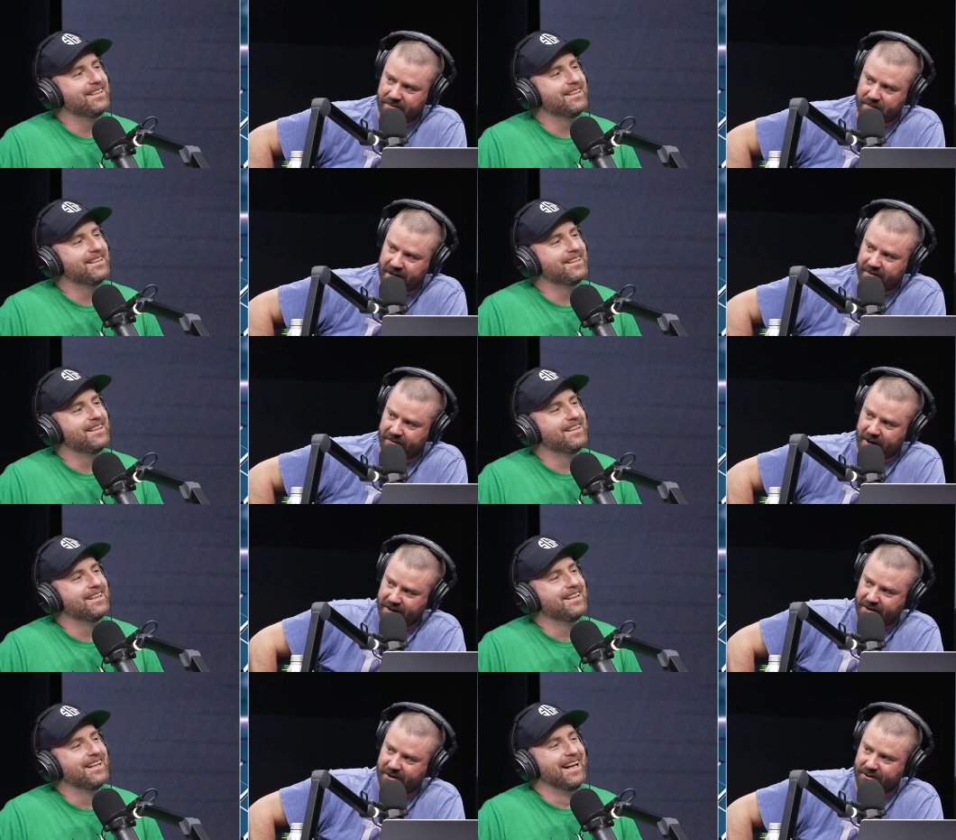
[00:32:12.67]
Speaker 1: me
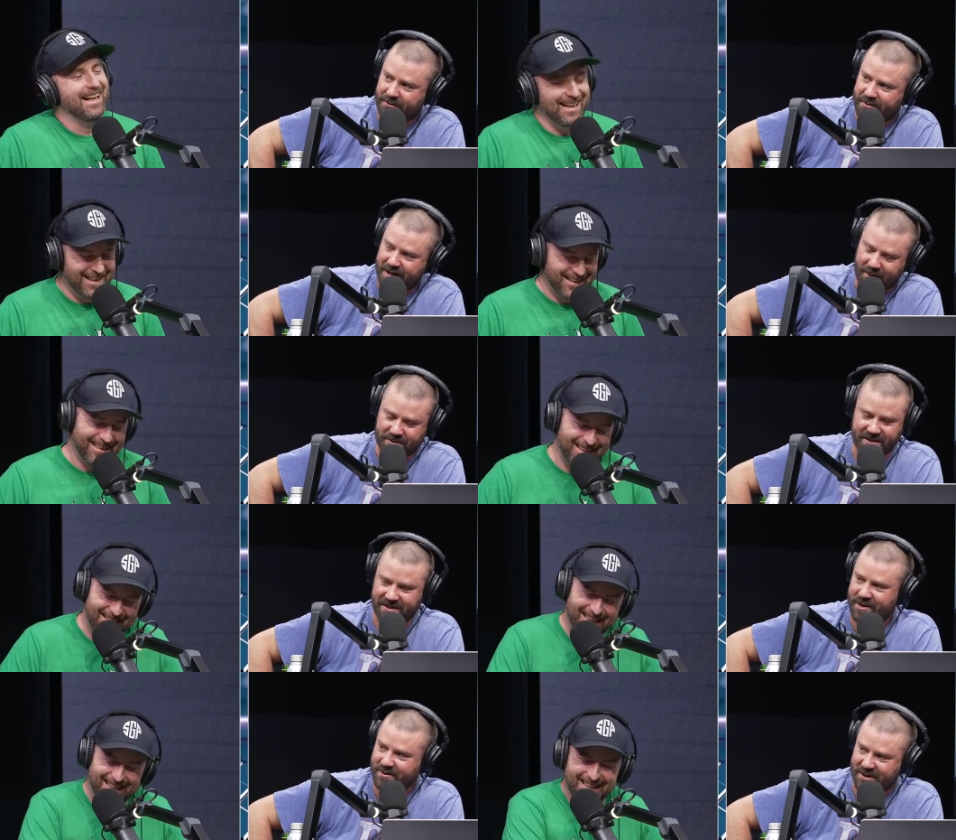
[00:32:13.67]
inviting you. That was a,
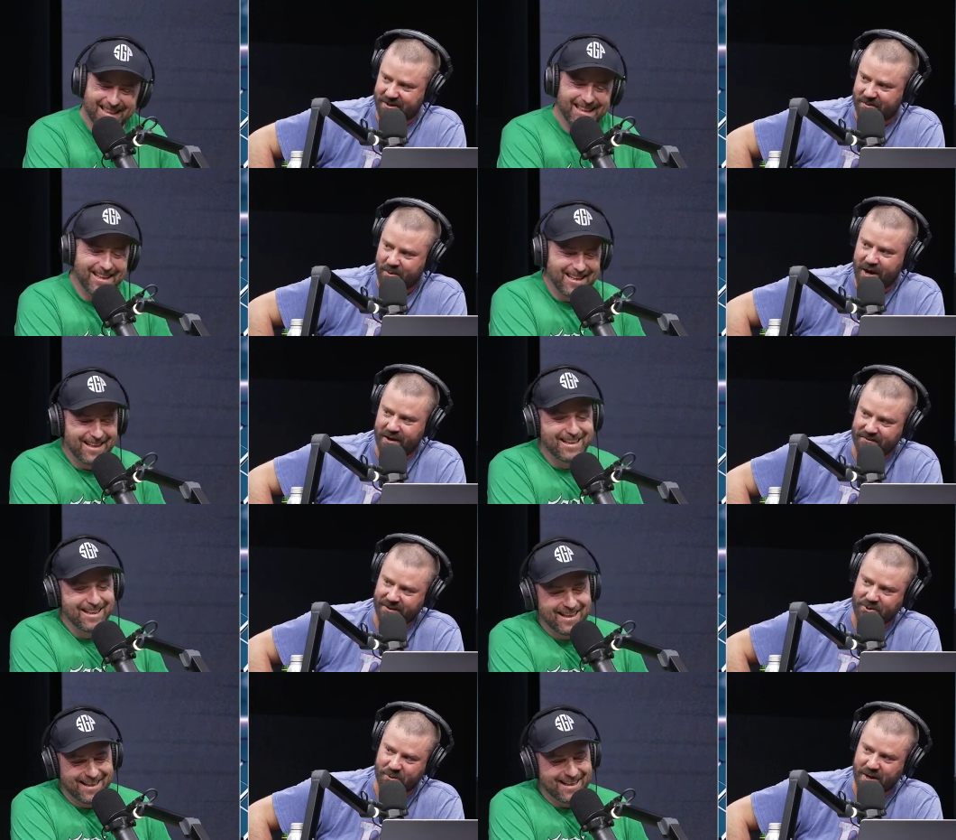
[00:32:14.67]
that was a wives
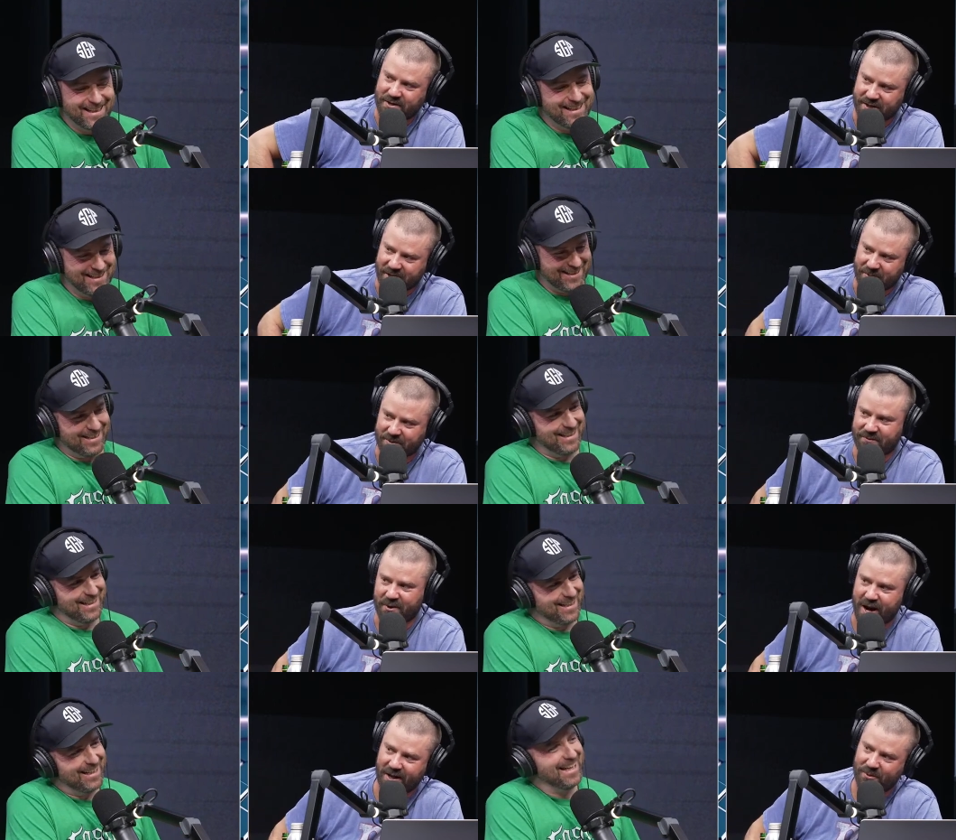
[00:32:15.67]
situation, and it was
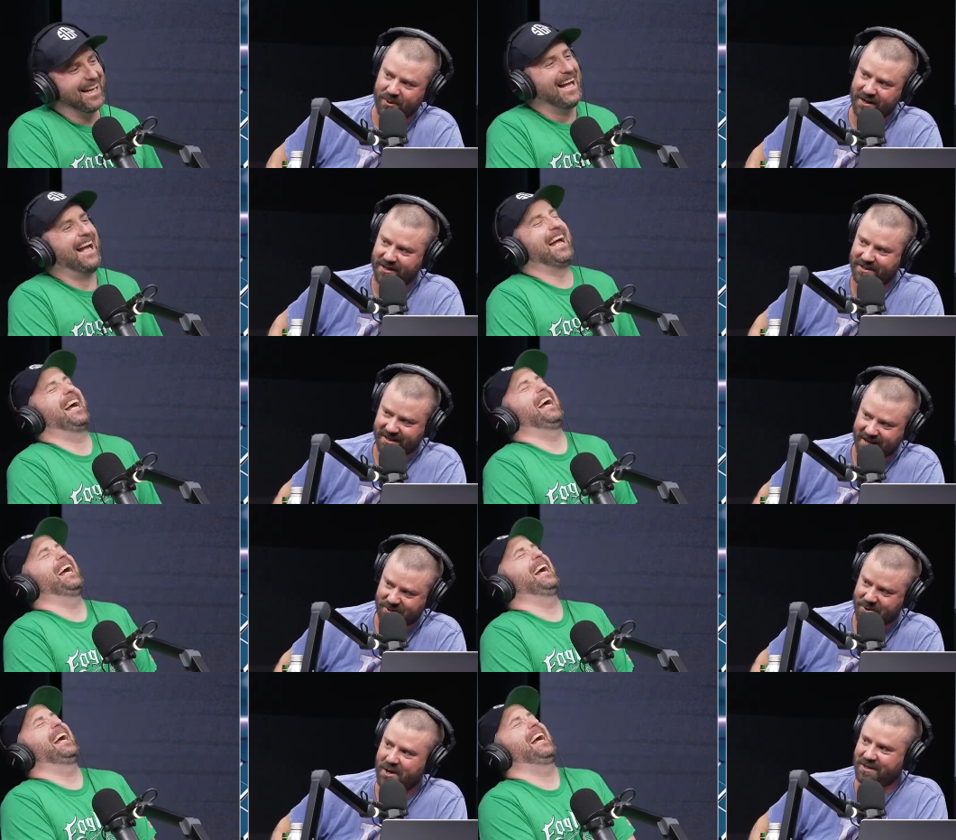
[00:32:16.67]
for Halloween to
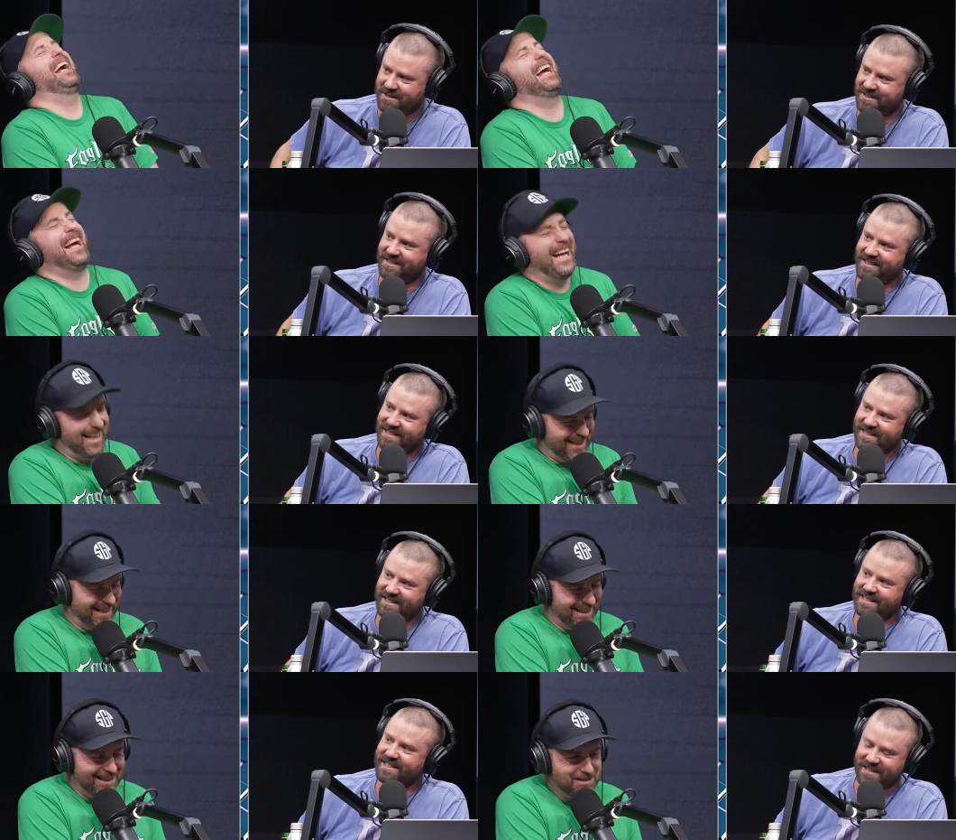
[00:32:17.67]
get drunk.
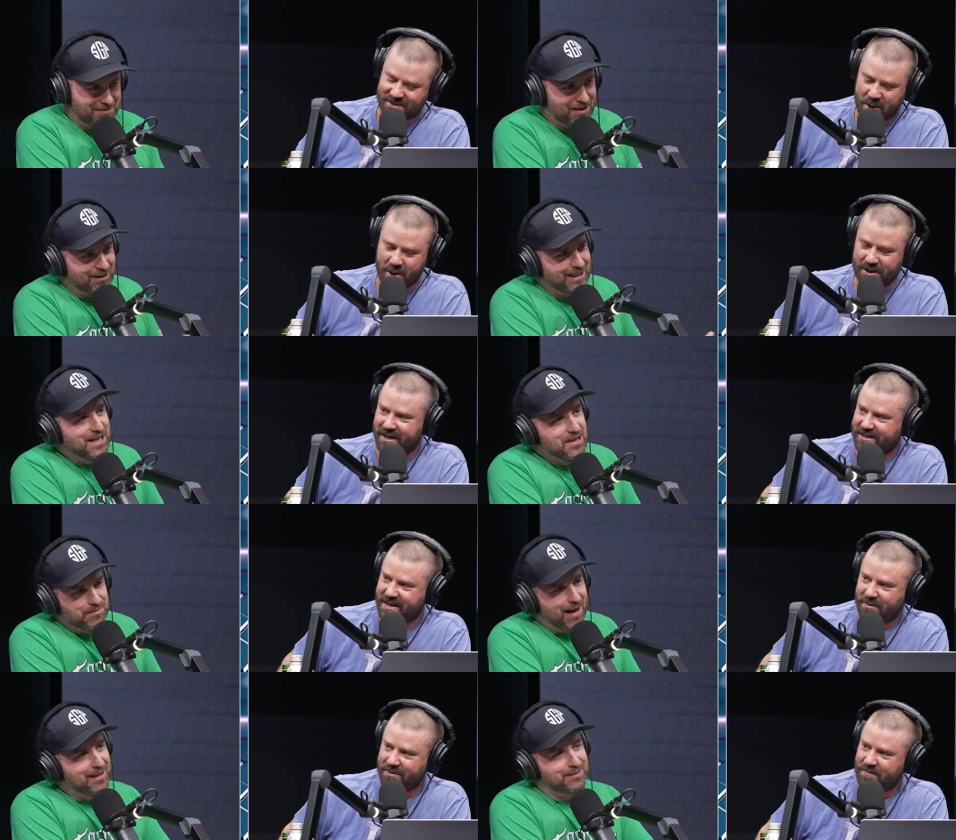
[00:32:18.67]
Speaker 2: It's the but only we,
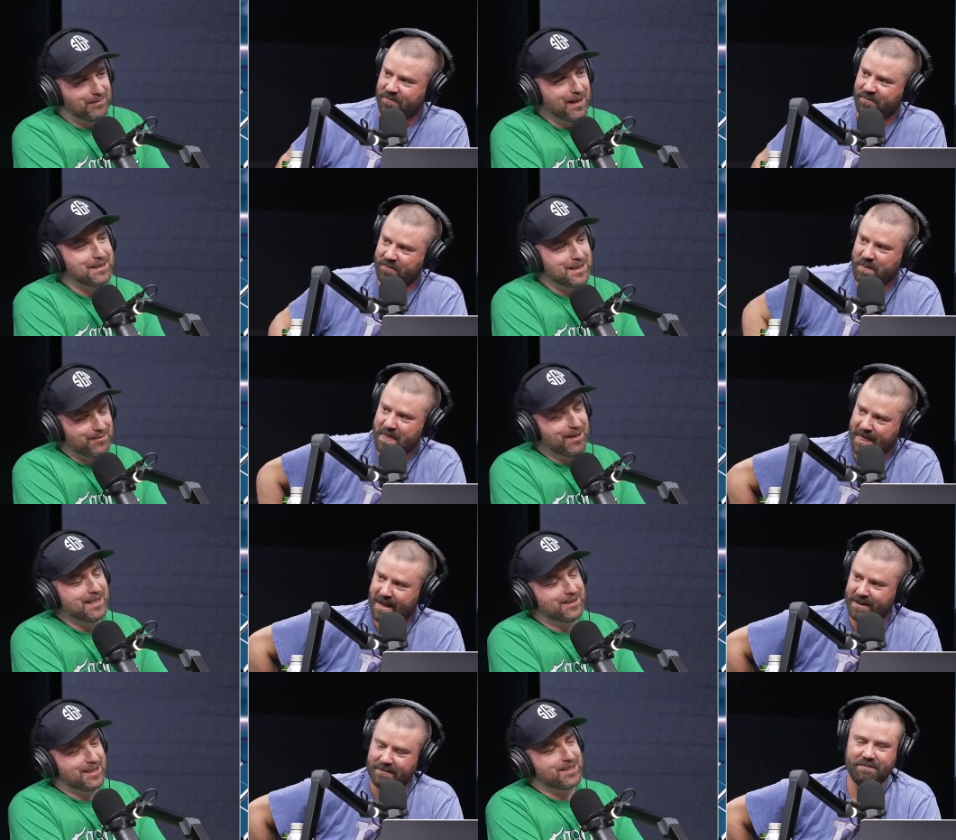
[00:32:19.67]
except but, but did
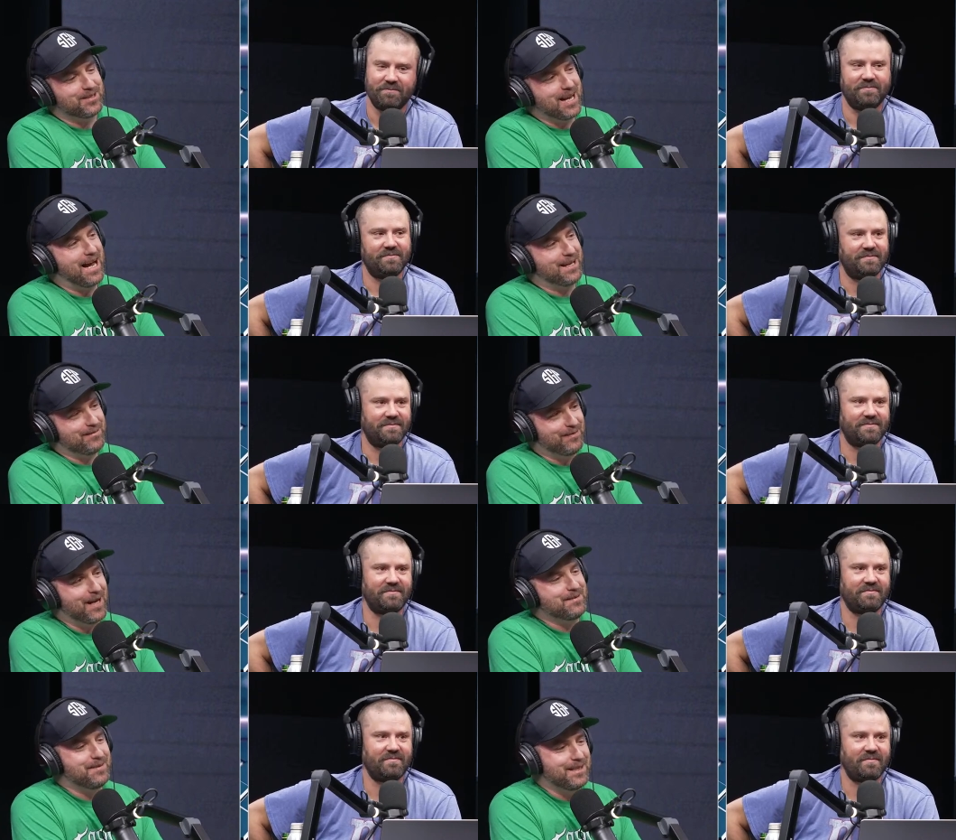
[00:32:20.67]
we did you not
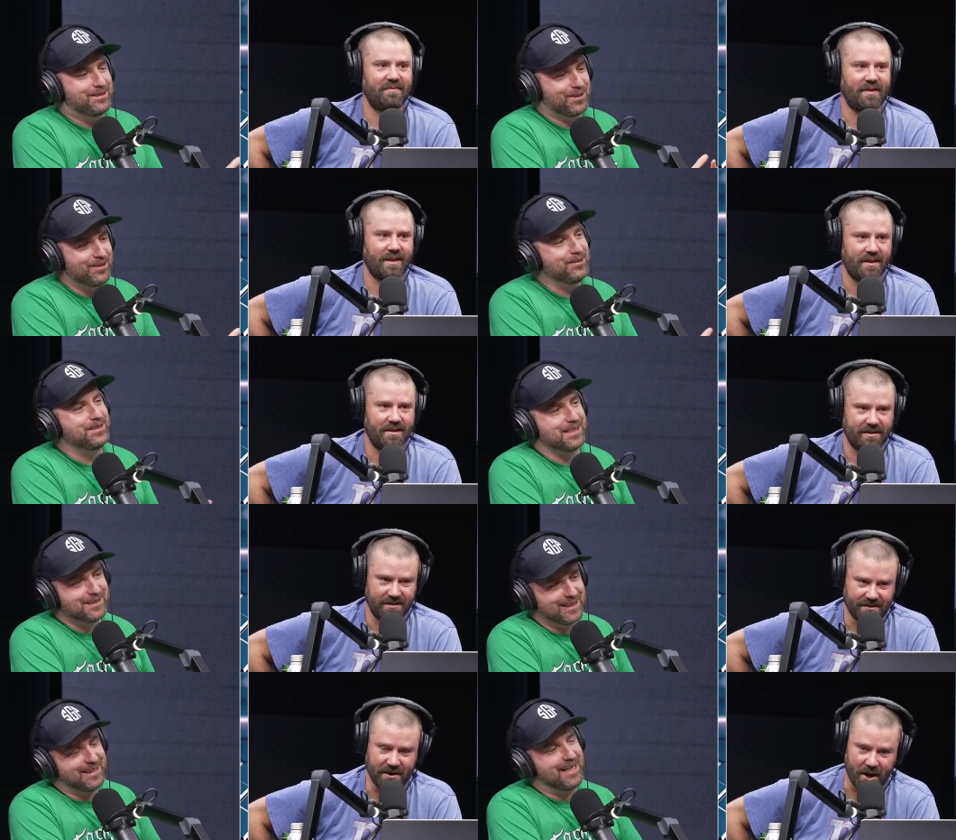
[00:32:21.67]
invite me to
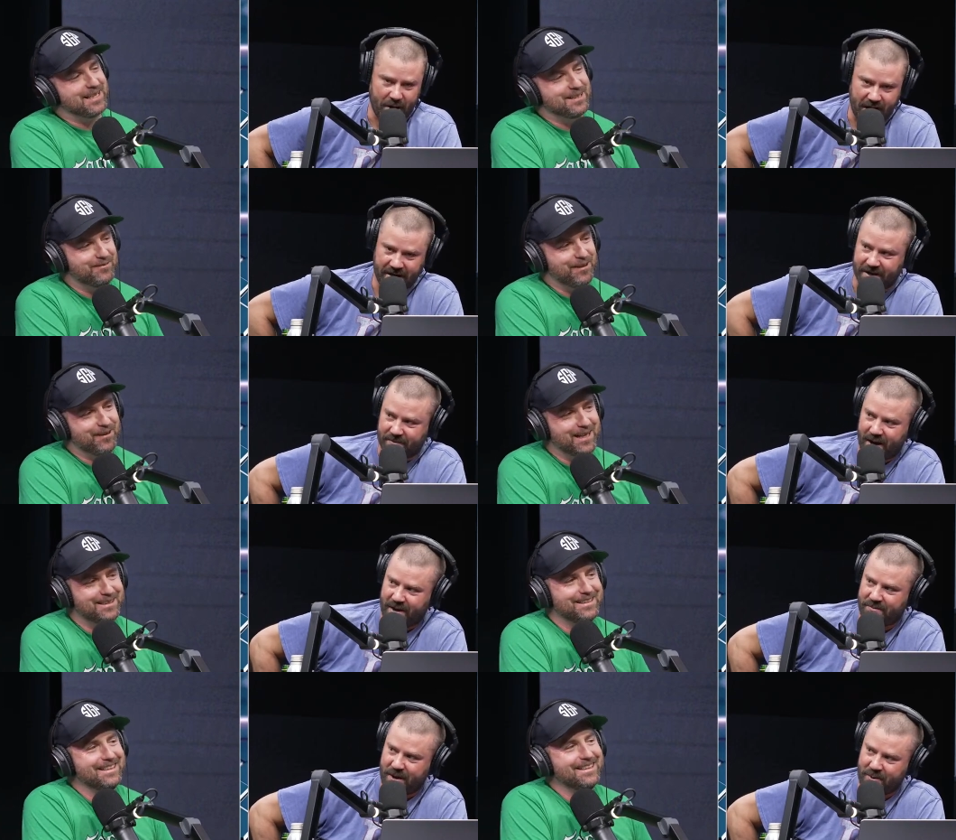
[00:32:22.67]
Disneyland?
Speaker 1: No, I didn't. We
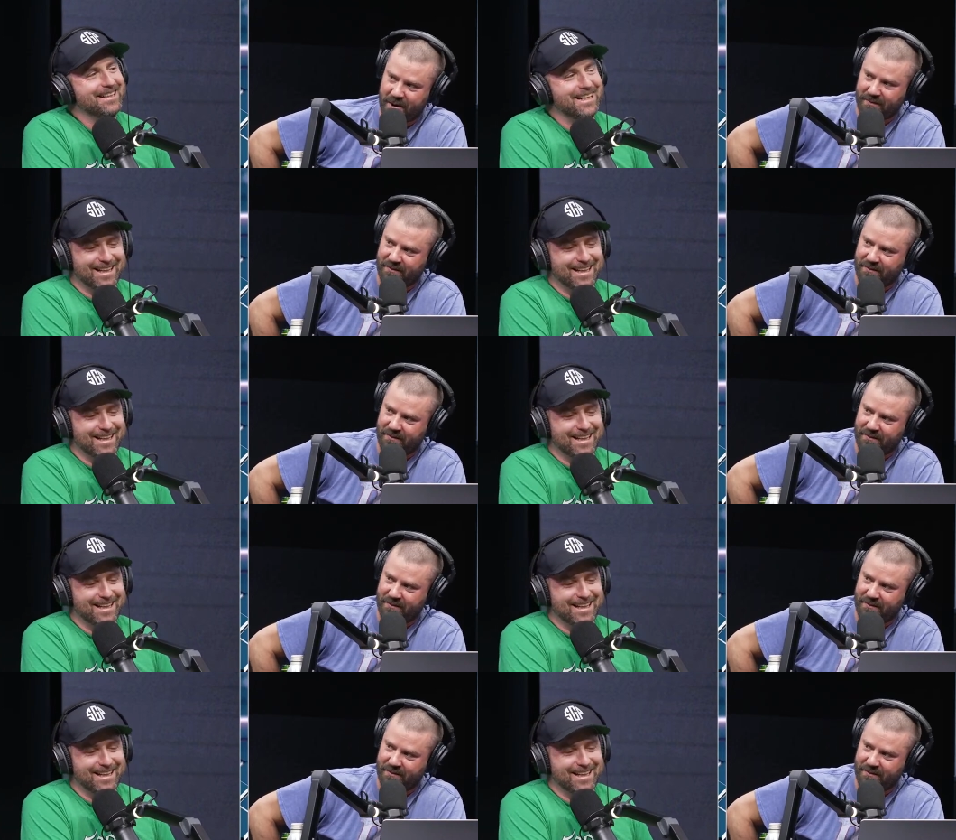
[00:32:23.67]
went? My, my wife